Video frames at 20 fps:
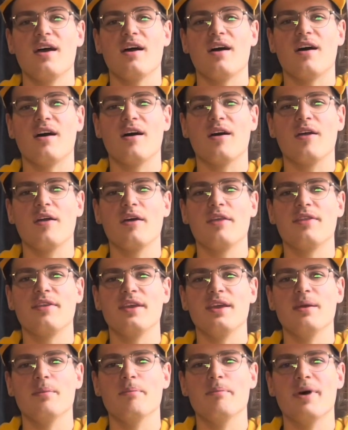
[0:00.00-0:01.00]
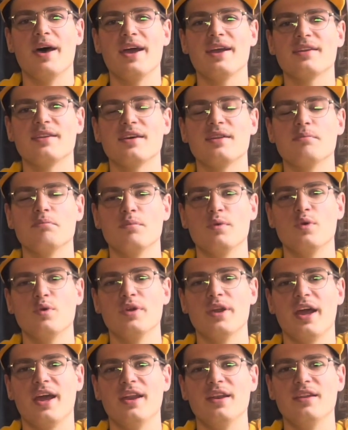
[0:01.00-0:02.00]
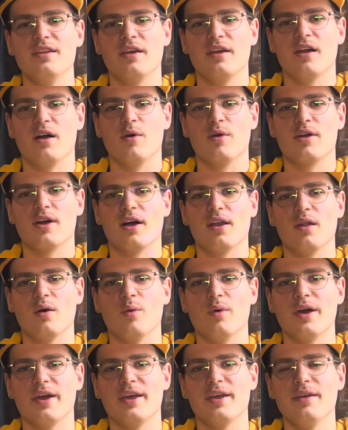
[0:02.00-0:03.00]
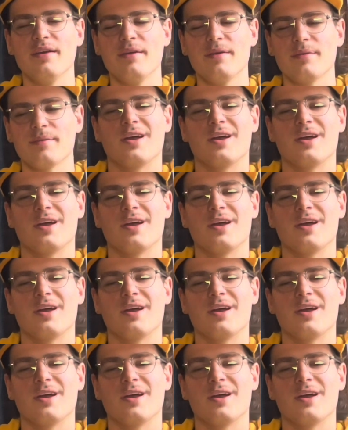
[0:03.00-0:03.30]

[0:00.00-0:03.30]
are the Magnet Moon Indigo colorway.